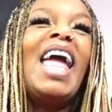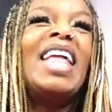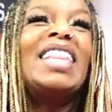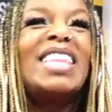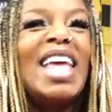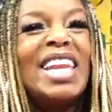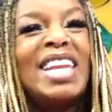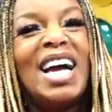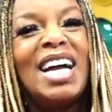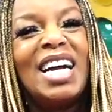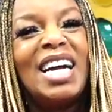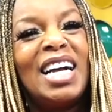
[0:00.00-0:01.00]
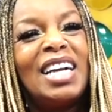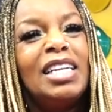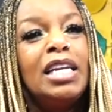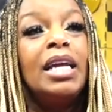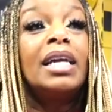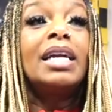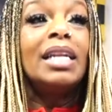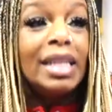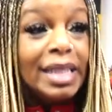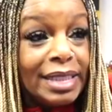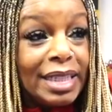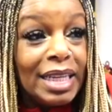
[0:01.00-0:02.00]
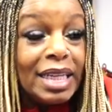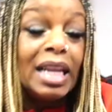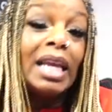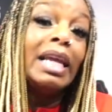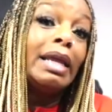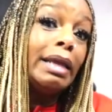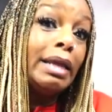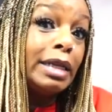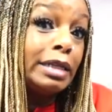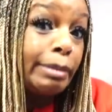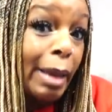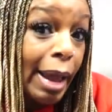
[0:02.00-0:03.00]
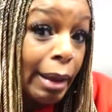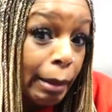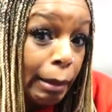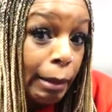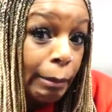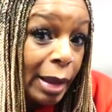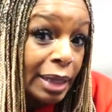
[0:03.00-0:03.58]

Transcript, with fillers: and then uh, Clinton, he's back home.